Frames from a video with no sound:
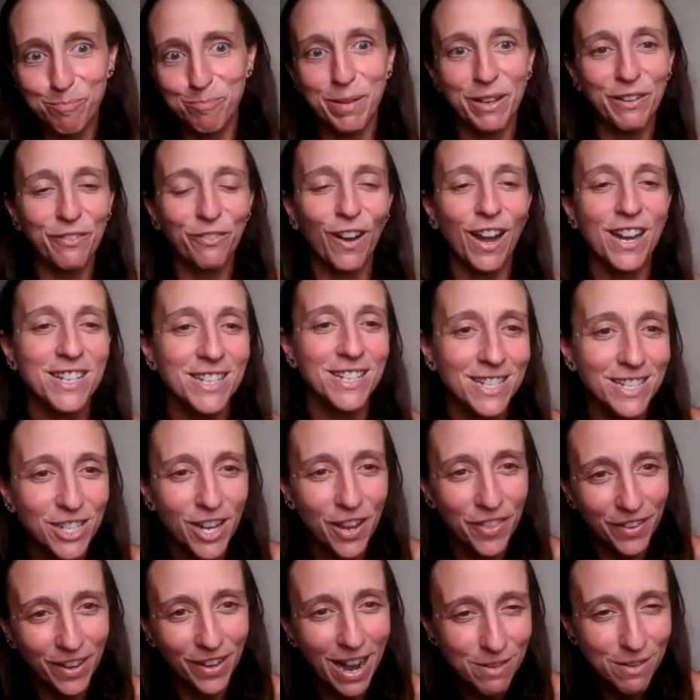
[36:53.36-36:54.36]
befriend each
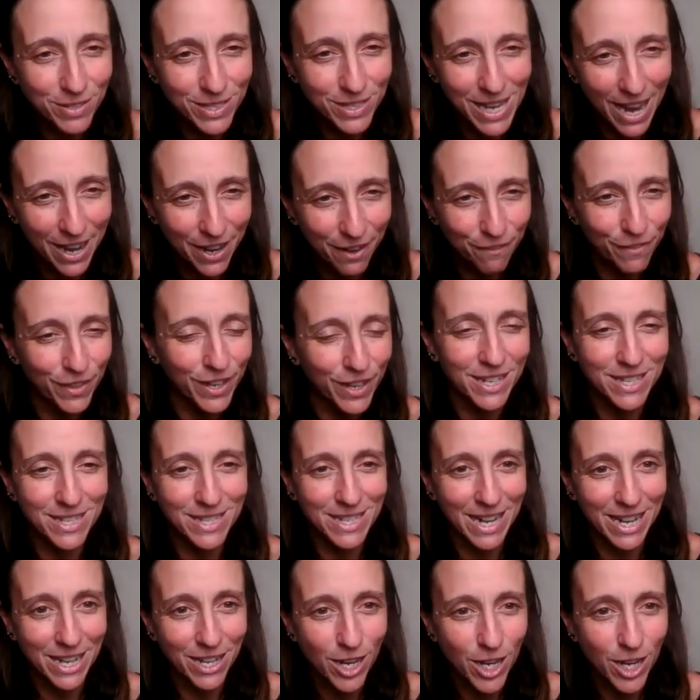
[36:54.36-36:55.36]
other outside of the
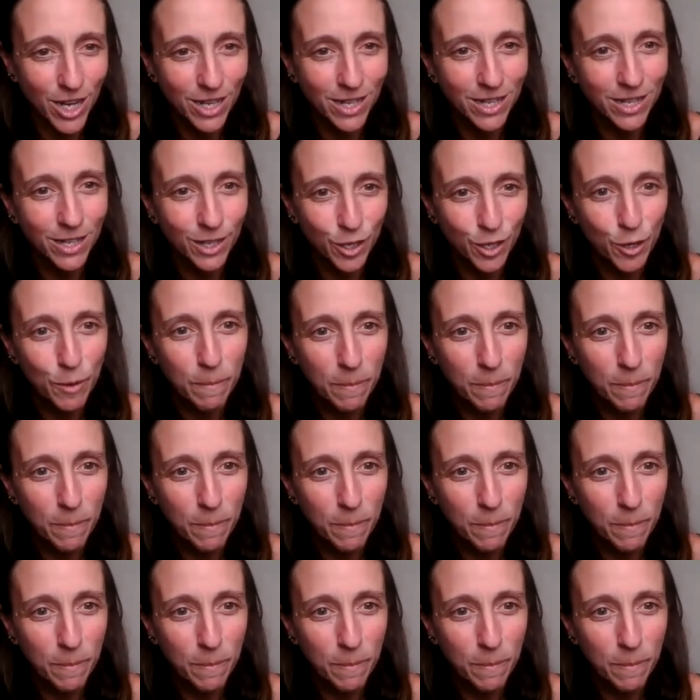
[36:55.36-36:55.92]
container?